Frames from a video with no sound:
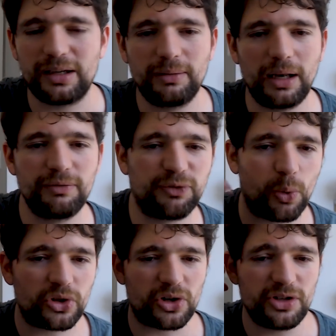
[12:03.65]
In
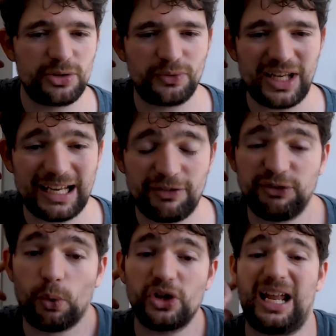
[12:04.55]
4 turns, you've taken
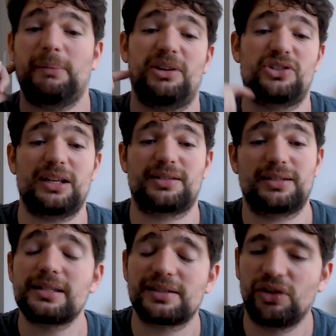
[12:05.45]
4 damage.
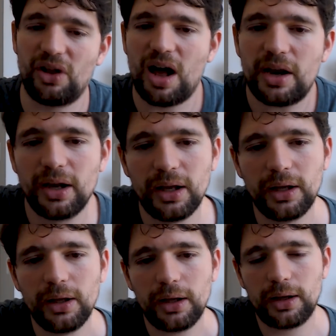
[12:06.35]
That's a lot.
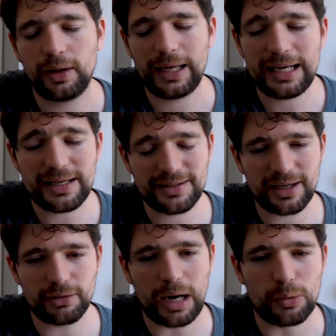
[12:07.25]
It is
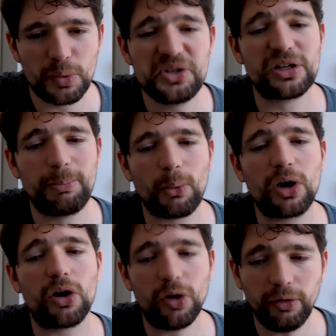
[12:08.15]
a reasonable
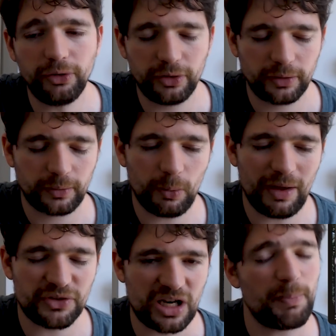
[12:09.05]
curve
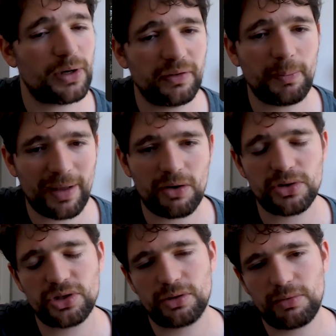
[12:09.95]
with Champion of the
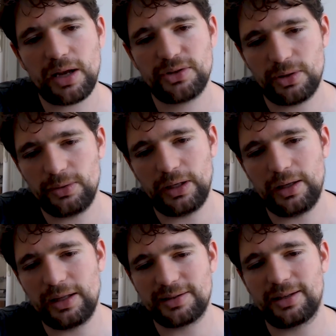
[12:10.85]
Perished, right? So
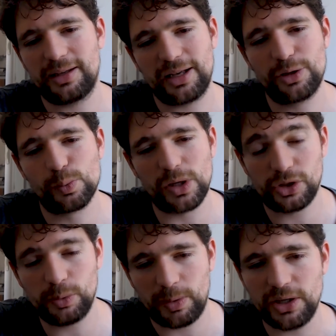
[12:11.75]
it's a
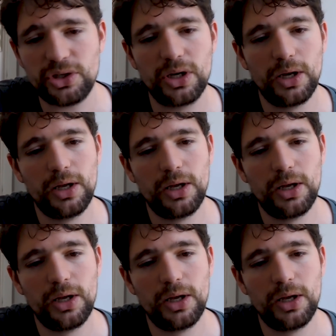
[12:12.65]
1-2 punch.